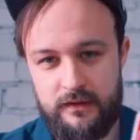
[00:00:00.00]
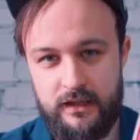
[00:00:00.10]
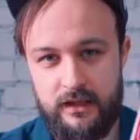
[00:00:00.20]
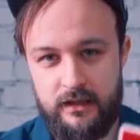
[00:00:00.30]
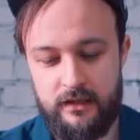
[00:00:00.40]

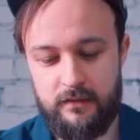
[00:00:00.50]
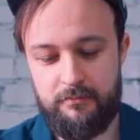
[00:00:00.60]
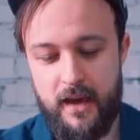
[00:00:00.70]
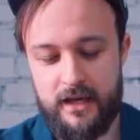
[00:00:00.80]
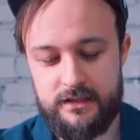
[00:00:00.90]
the
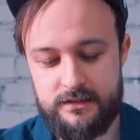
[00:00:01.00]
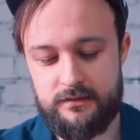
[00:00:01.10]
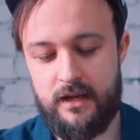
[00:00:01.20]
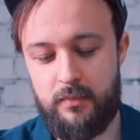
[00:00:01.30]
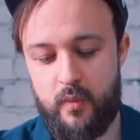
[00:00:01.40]
packet
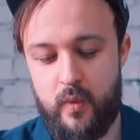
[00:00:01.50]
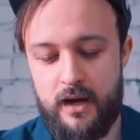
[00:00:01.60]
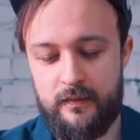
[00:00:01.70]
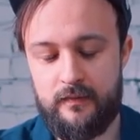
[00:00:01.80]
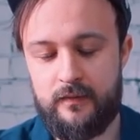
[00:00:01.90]
number
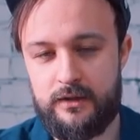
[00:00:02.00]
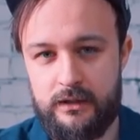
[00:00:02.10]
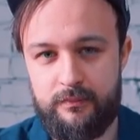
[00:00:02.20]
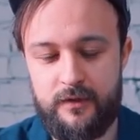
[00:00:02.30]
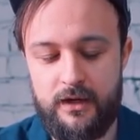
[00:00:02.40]
one,
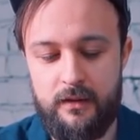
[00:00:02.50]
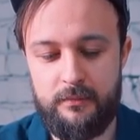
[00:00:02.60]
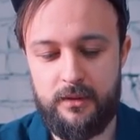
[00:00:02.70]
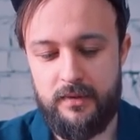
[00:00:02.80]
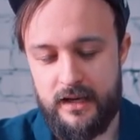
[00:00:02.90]
wrap the
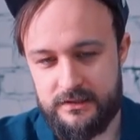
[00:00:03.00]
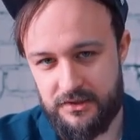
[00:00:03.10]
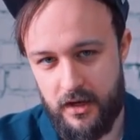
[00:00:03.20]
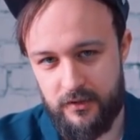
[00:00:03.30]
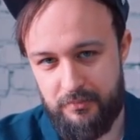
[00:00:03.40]
rubber band
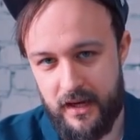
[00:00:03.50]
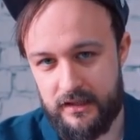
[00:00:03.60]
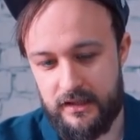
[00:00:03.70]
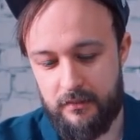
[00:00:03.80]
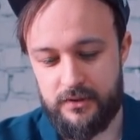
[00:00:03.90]
around
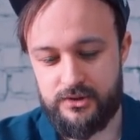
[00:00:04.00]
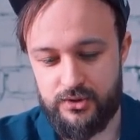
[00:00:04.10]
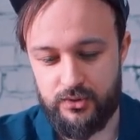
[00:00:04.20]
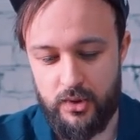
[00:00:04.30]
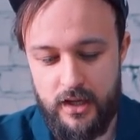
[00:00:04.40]
packet number
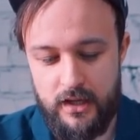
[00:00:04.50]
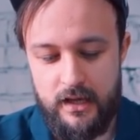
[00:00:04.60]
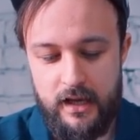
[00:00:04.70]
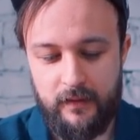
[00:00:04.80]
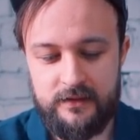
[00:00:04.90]
two.
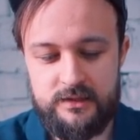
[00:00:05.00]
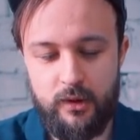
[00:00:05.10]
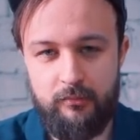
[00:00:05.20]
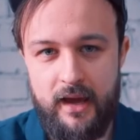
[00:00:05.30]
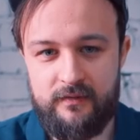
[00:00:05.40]
And this
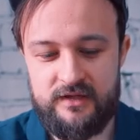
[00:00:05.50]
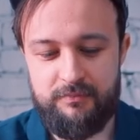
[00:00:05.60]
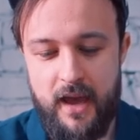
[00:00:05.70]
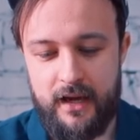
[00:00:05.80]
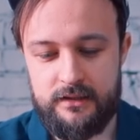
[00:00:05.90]
will make this
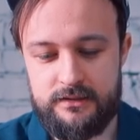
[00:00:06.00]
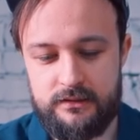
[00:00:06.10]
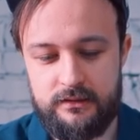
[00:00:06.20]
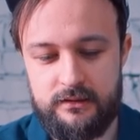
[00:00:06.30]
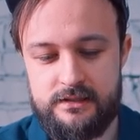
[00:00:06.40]

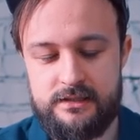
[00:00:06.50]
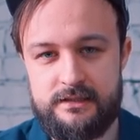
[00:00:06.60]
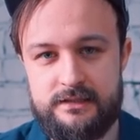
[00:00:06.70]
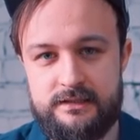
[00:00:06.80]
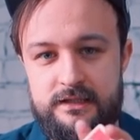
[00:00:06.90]
packet
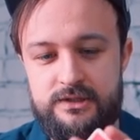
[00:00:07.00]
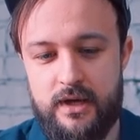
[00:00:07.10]
stick